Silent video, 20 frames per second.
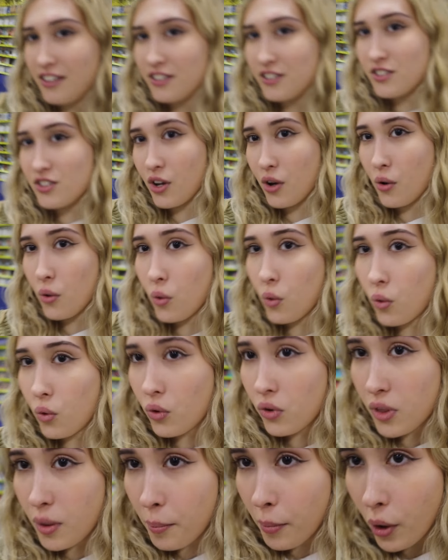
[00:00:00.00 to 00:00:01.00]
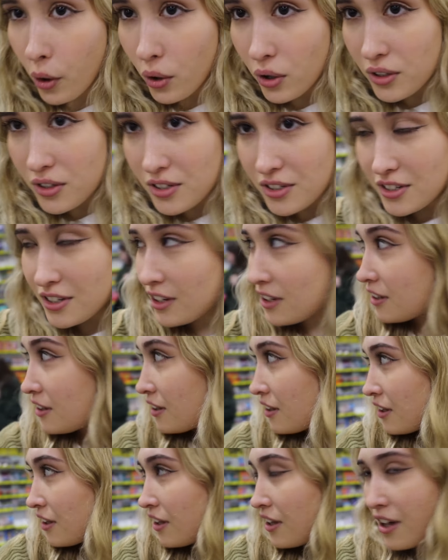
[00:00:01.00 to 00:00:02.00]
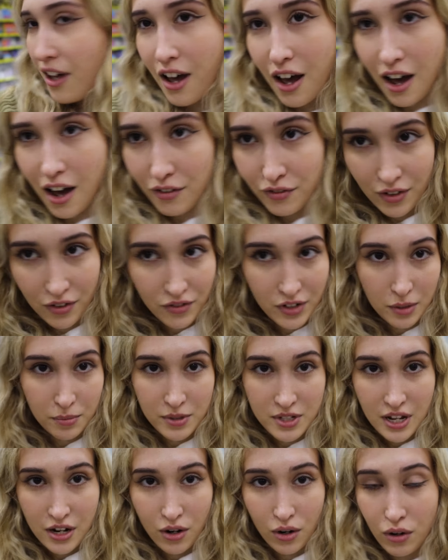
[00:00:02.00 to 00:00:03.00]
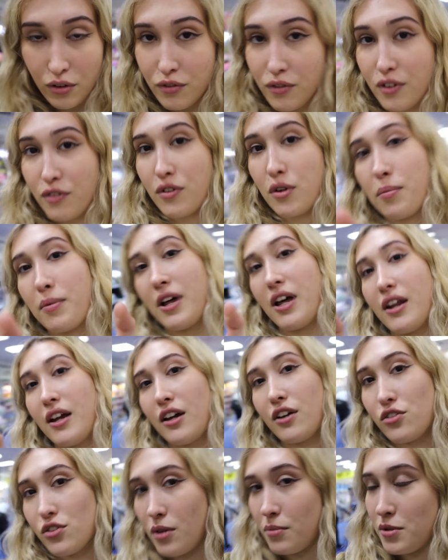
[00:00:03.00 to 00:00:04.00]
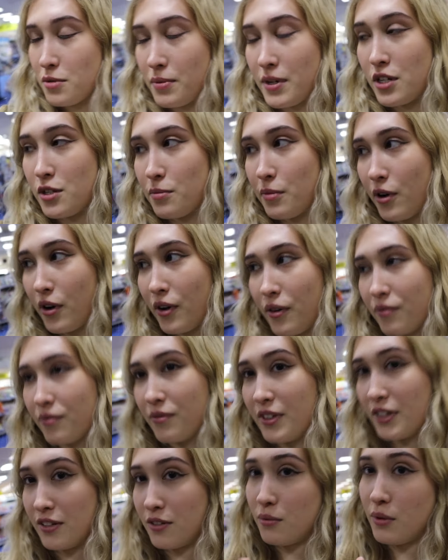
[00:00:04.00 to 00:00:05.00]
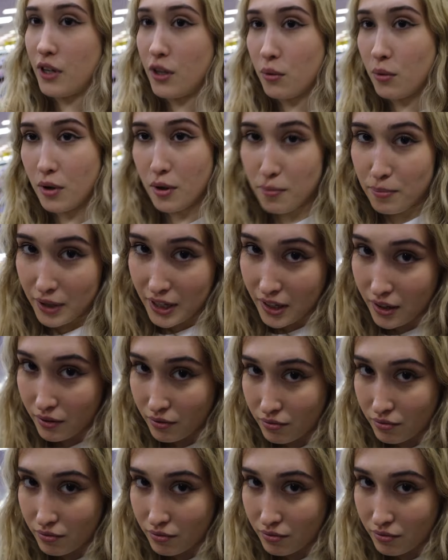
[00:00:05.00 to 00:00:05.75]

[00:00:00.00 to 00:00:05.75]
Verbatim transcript: So all the books are fifty percent off. If you're planning a trip to Peterborough, this is where you want to be.